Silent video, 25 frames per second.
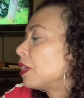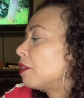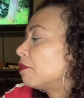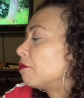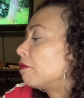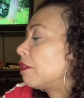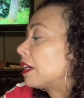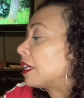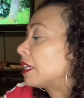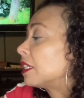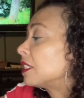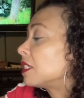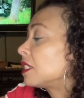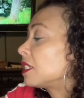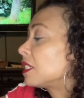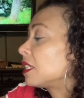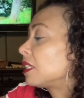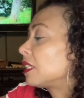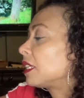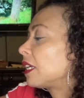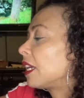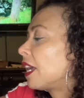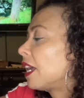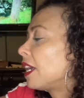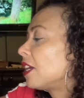
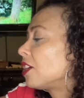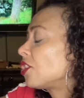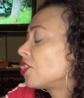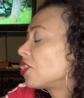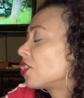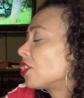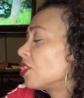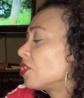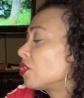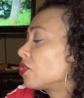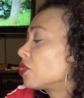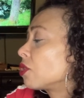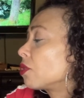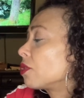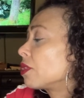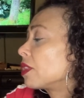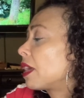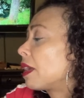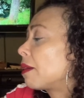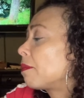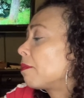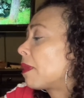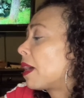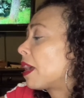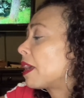reconciliation. So
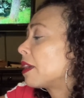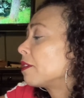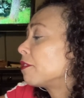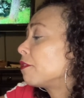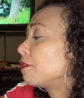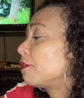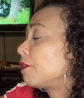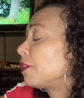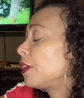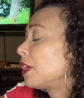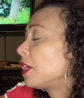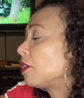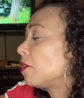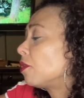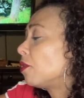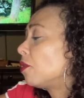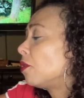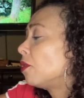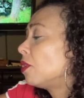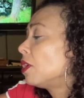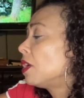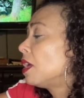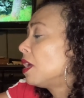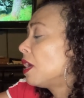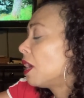they might feel